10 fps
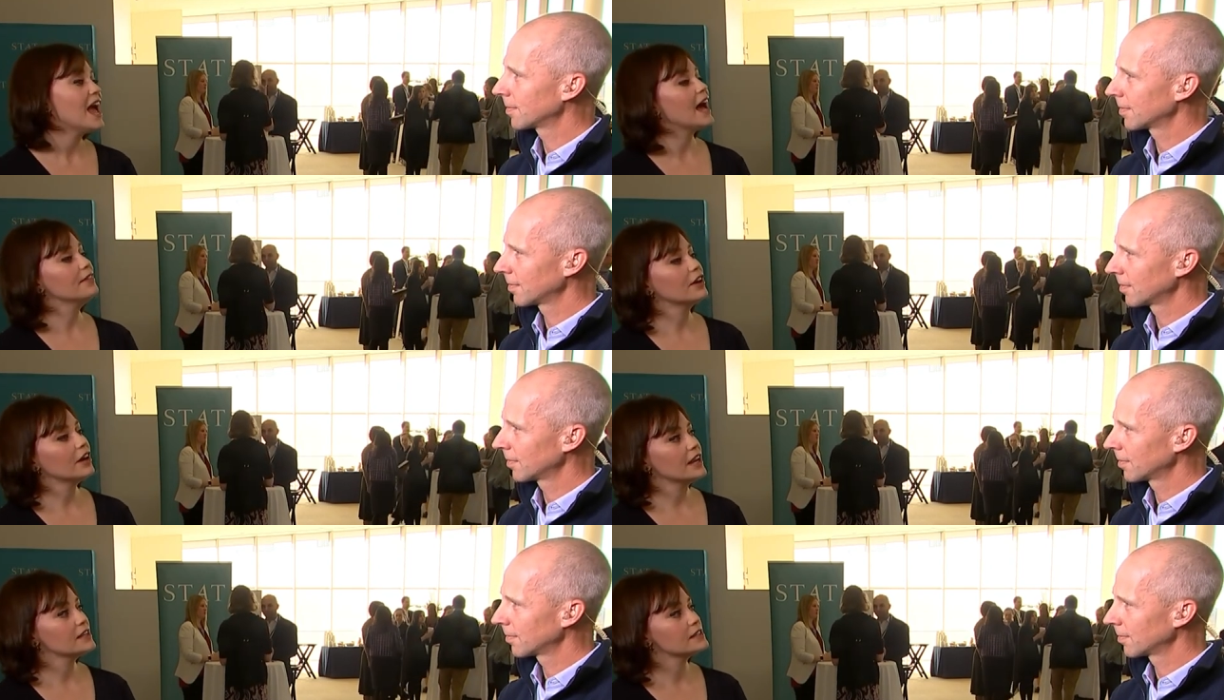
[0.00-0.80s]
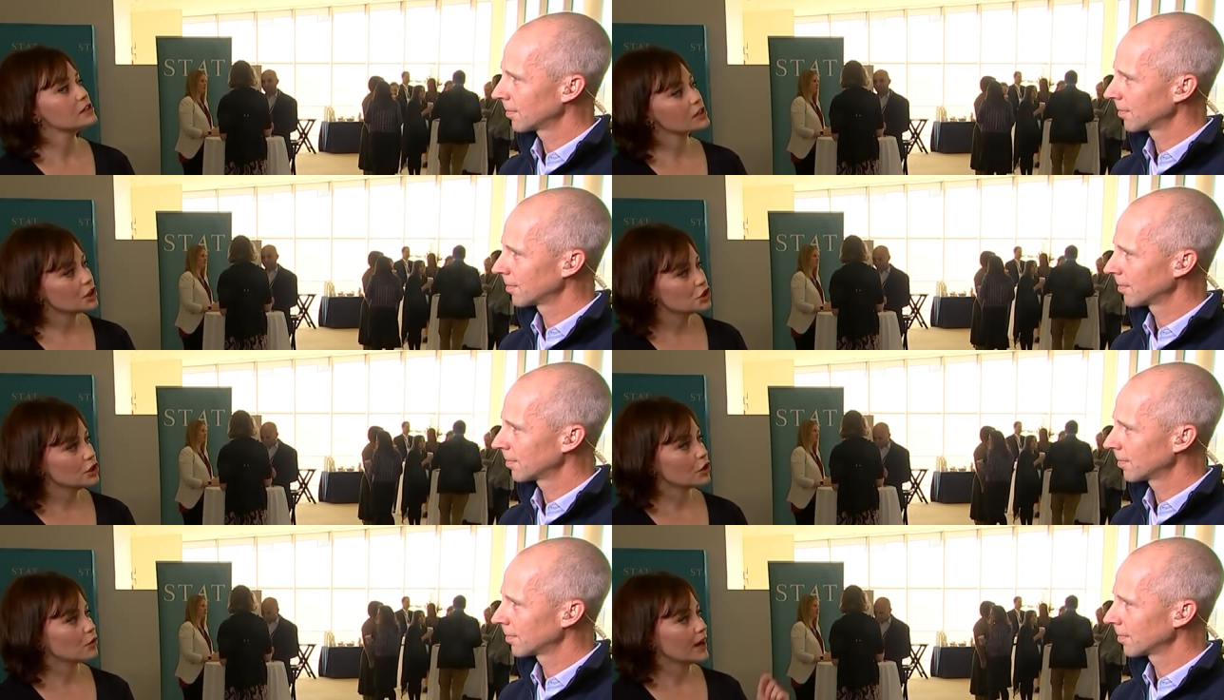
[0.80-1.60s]
Speaker 1: and there is
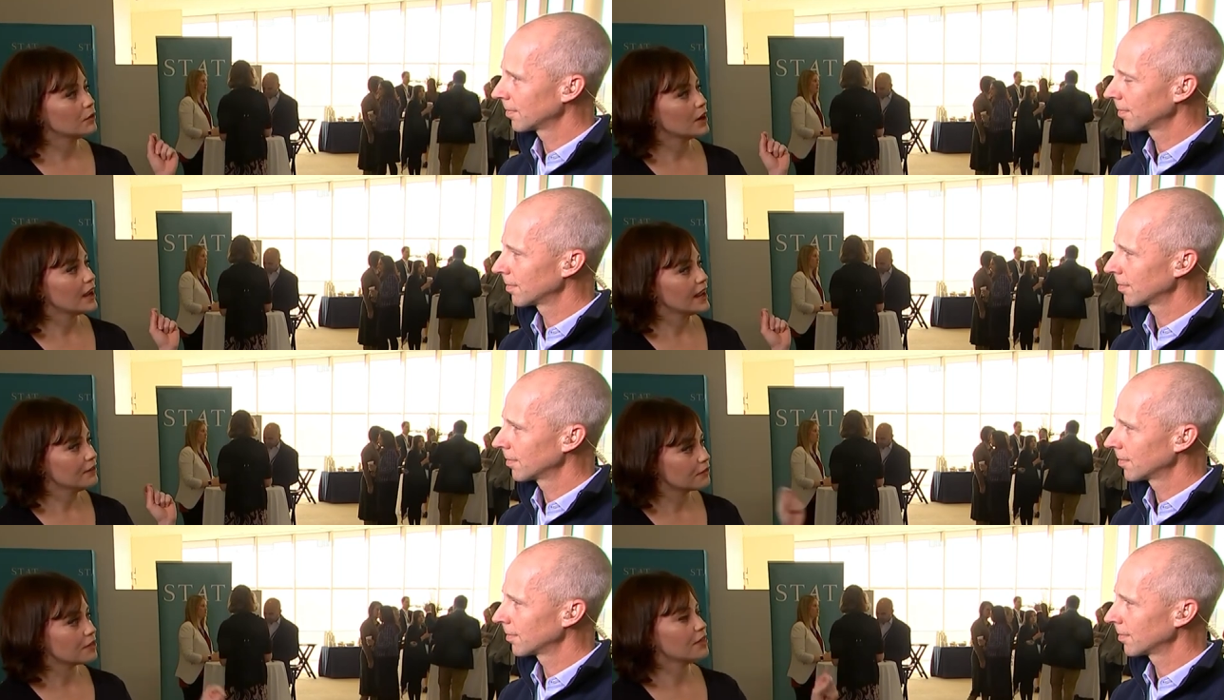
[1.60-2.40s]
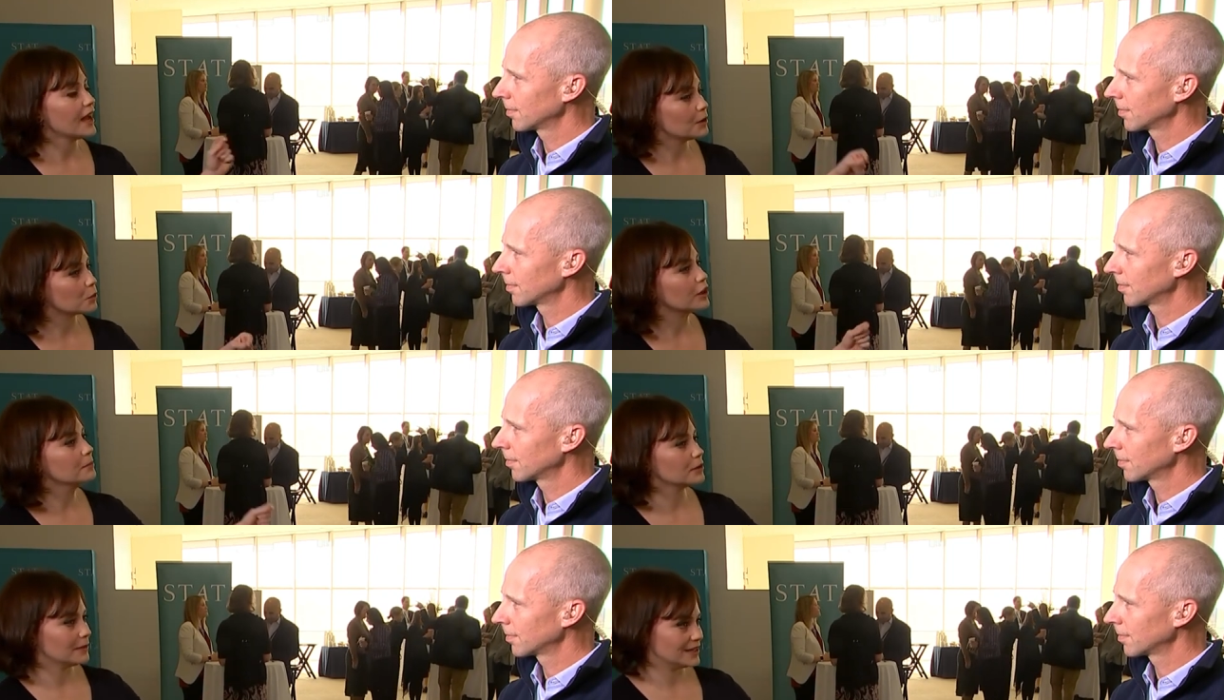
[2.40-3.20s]
discussion around if that were
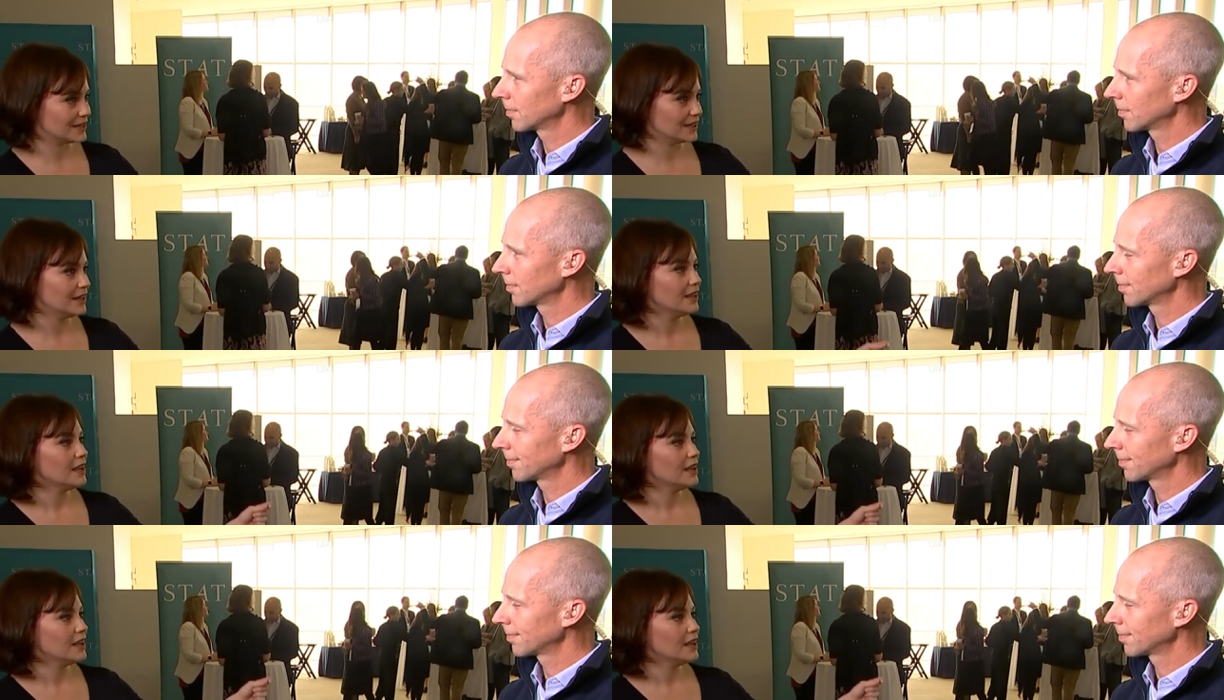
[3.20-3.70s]
implemented,